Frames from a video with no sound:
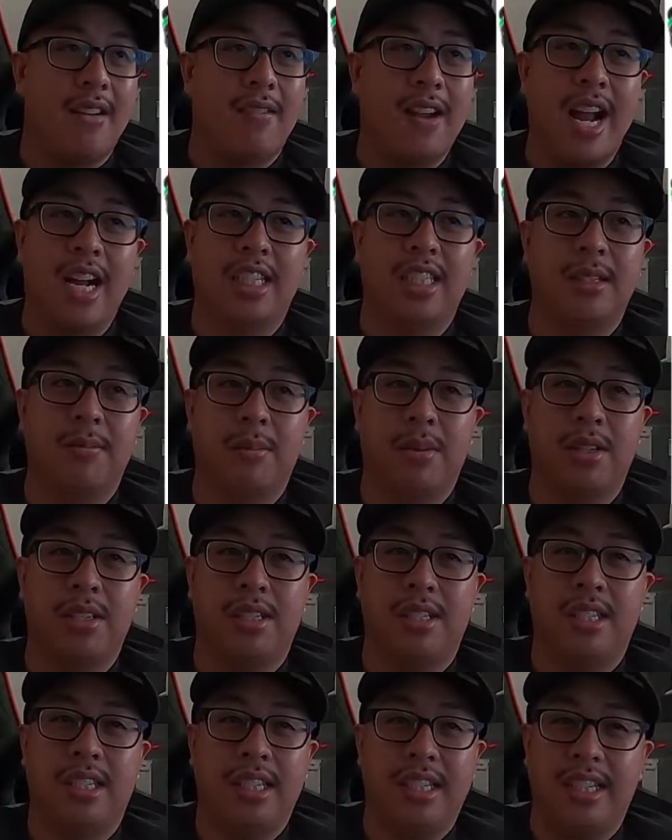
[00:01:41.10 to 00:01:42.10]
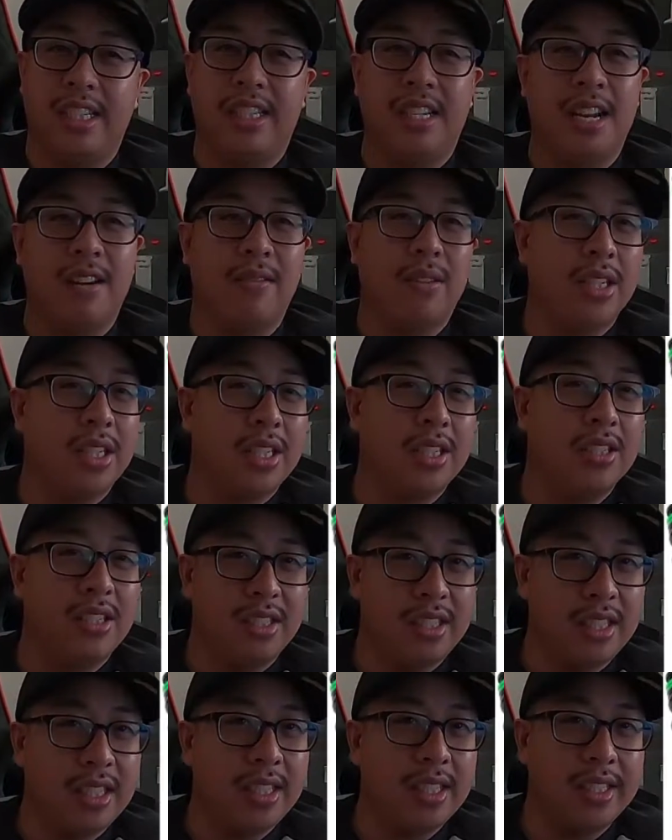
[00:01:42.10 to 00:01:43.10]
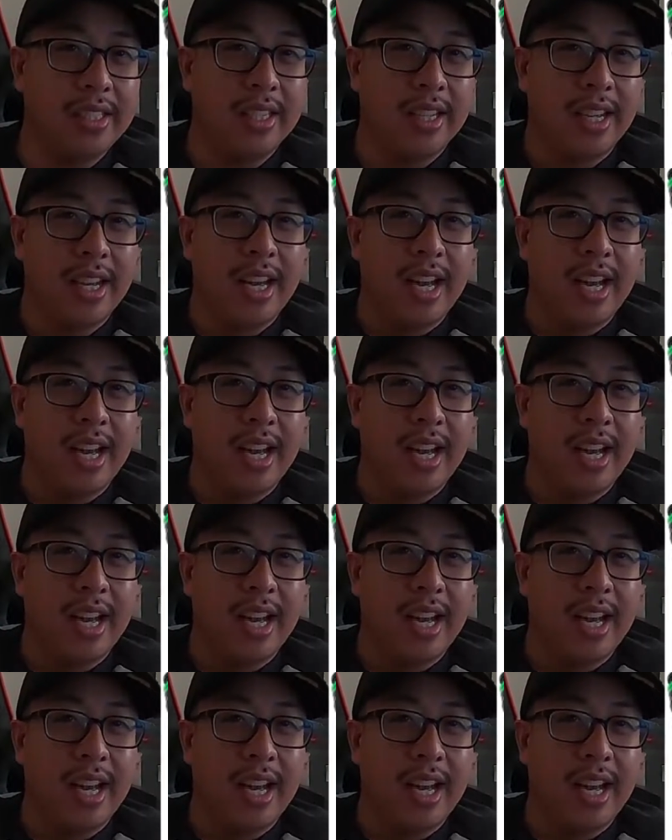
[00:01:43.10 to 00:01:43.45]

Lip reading: I have actually personally never used these.